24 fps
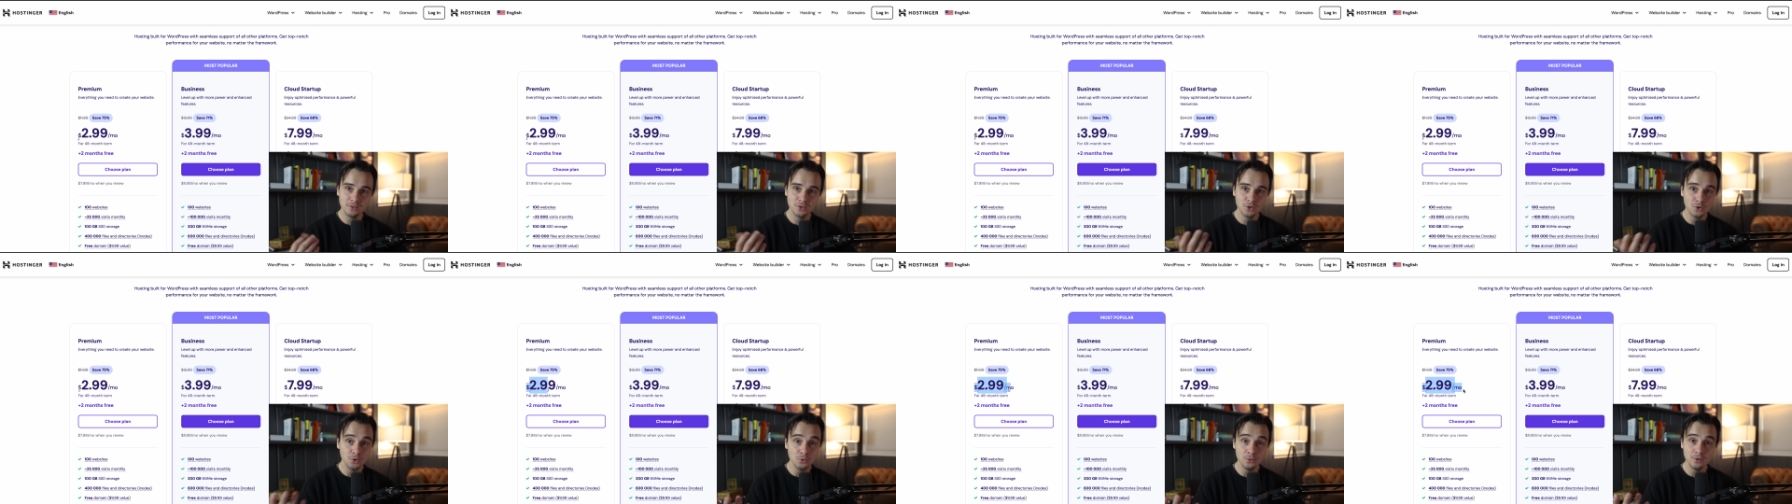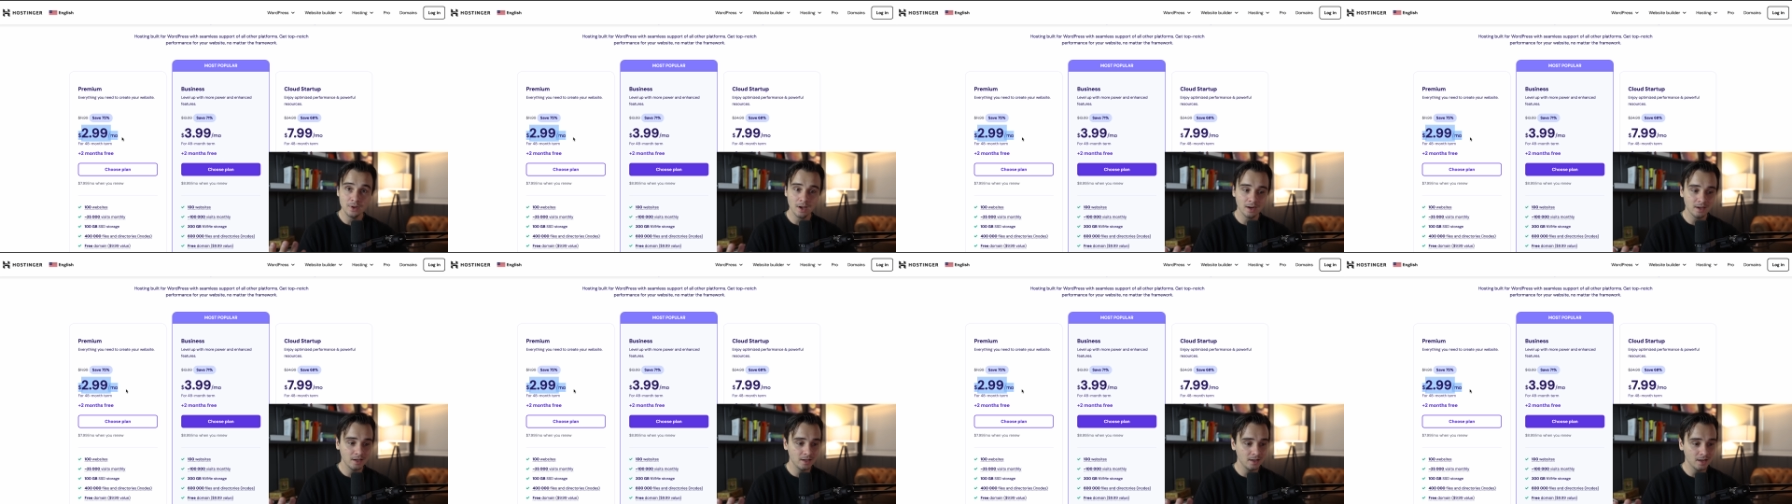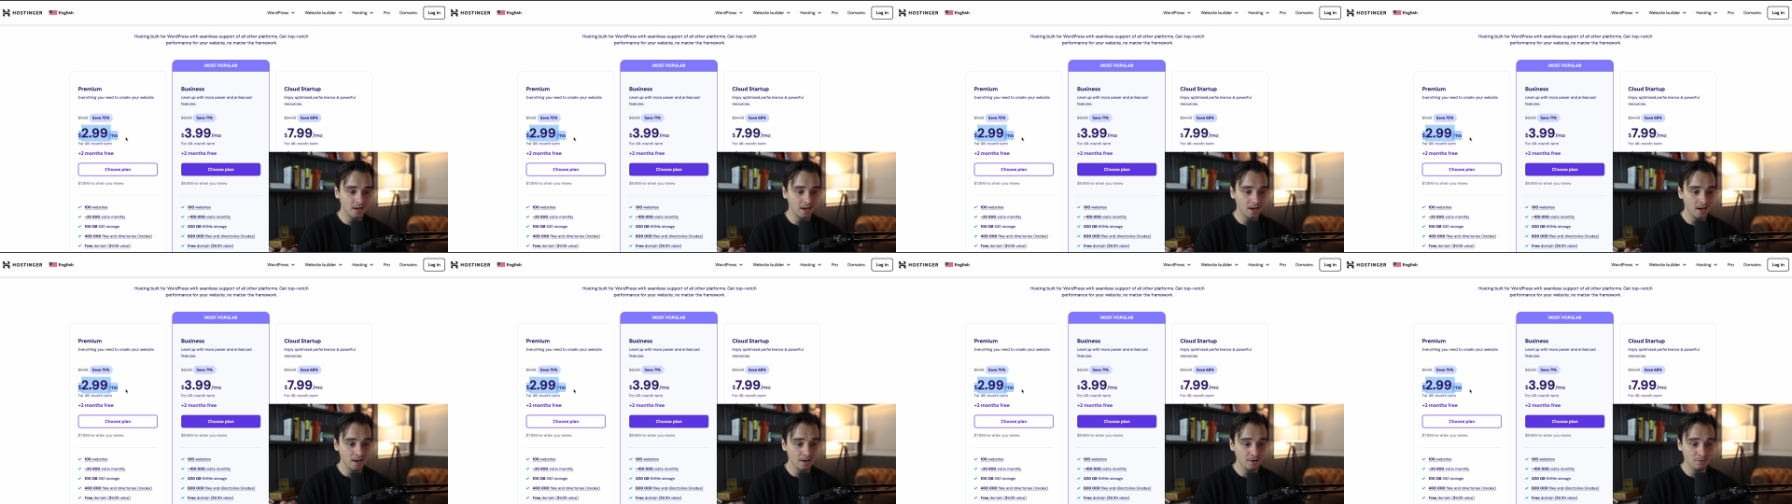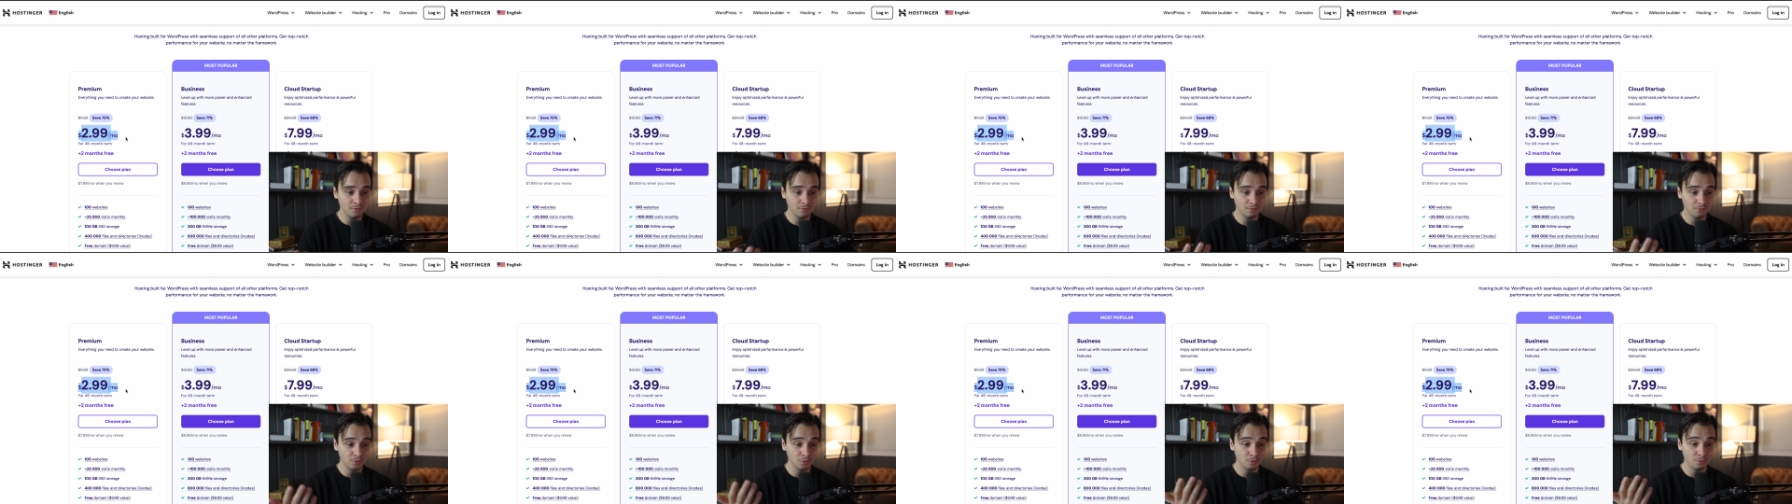two
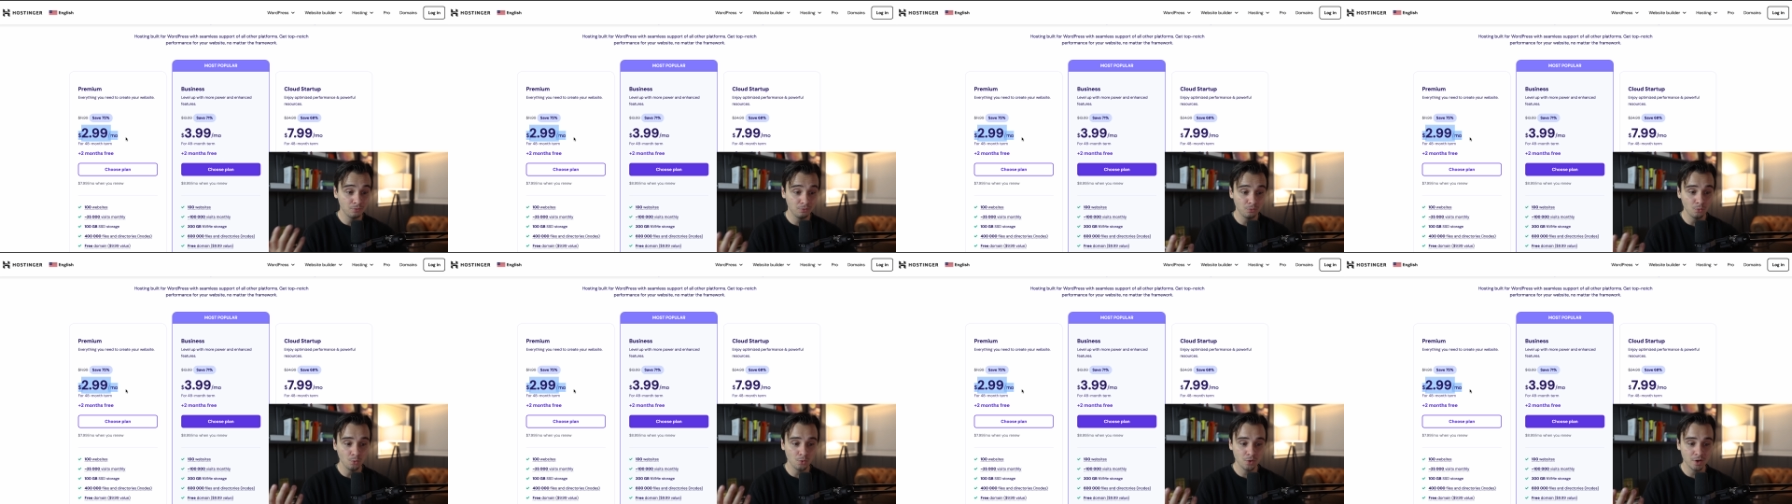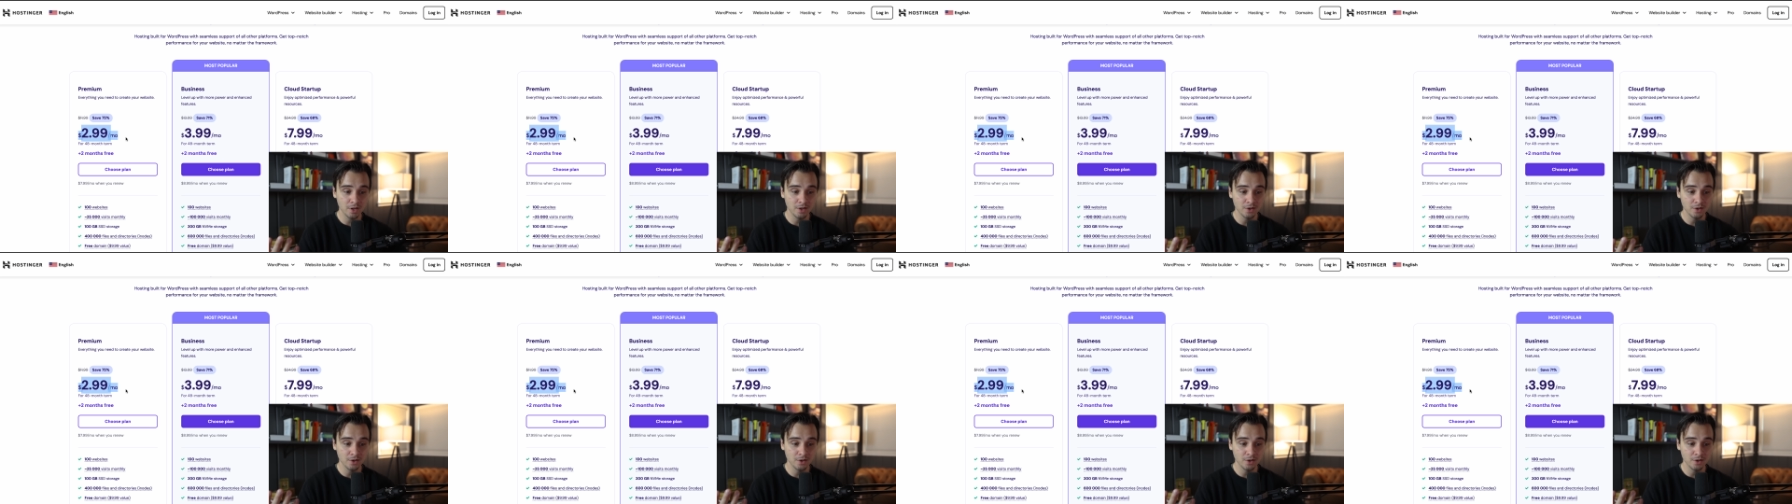ninety-nine for four